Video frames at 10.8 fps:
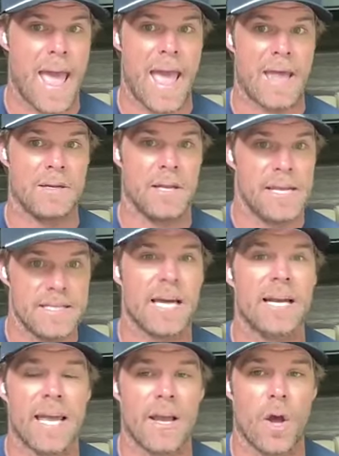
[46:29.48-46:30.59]
And he's
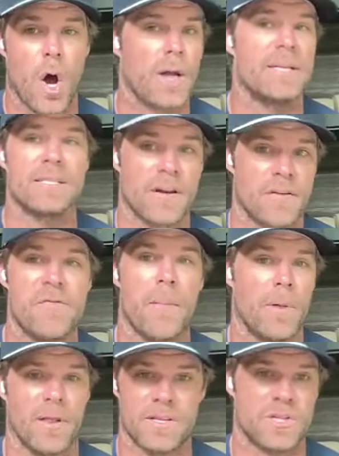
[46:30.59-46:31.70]
going to get caught and he's going to
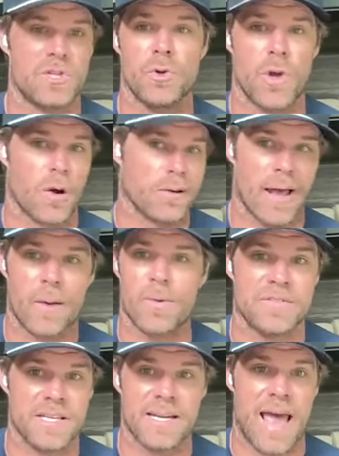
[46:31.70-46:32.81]
fumble at the 2-yard line.
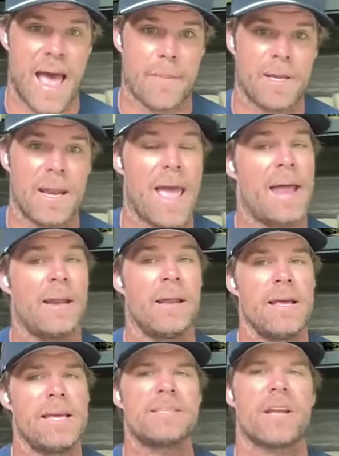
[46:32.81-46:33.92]
We've seen it happen and
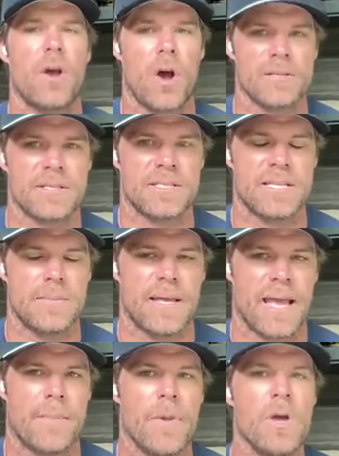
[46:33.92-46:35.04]
he's going to cost his team the
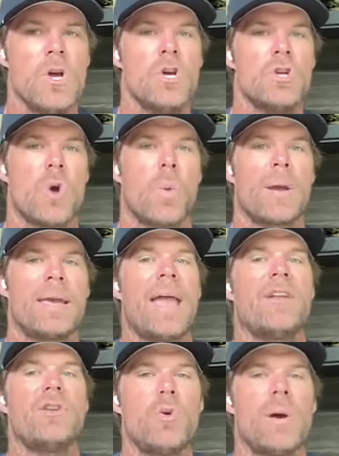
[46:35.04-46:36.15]
game. So
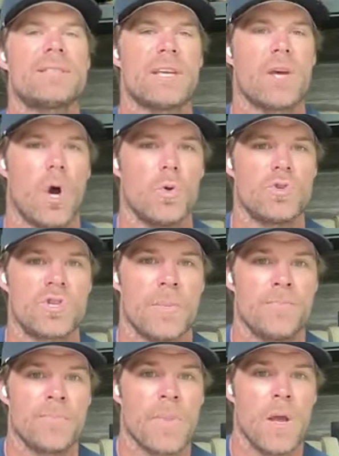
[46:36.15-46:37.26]
can you as a coach
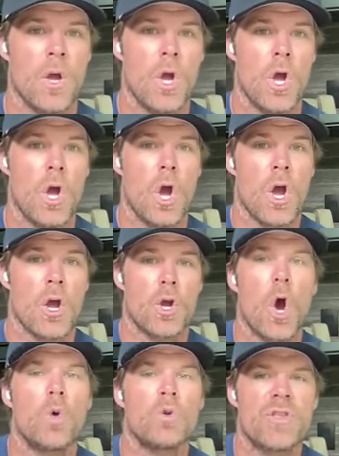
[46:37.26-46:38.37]

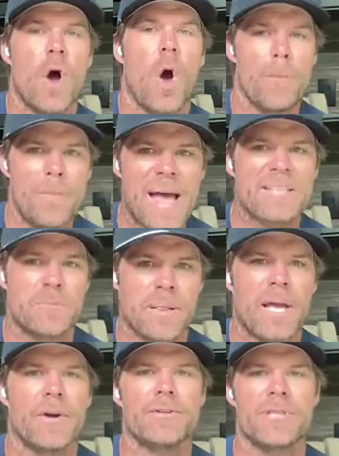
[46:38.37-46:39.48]
the best
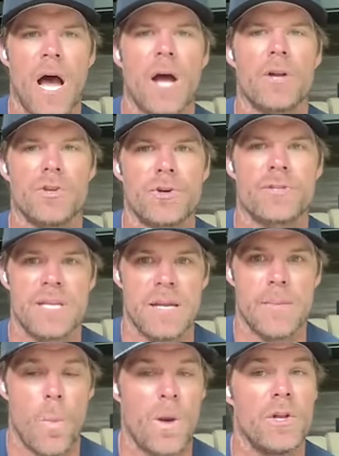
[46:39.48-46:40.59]
players on your
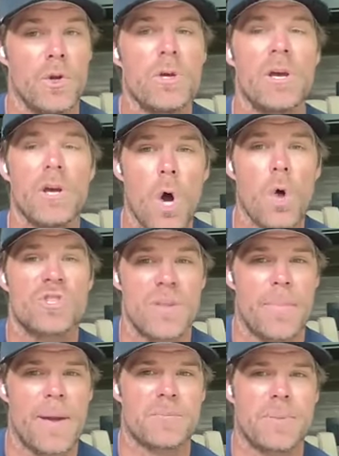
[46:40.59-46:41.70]
team? When you can coach the
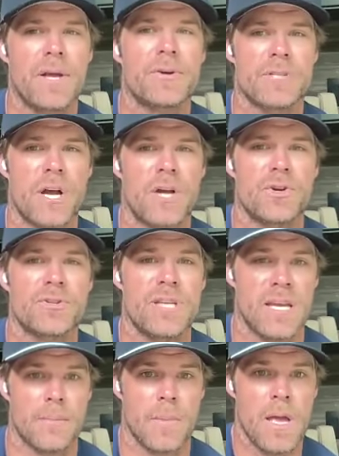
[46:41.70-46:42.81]
best players on your
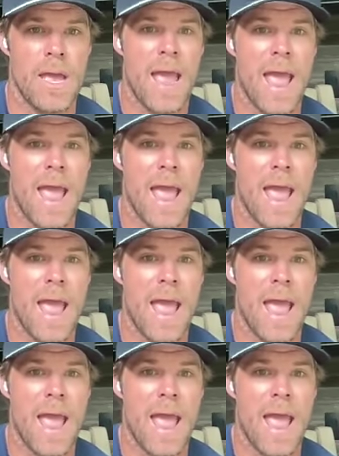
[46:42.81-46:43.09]
team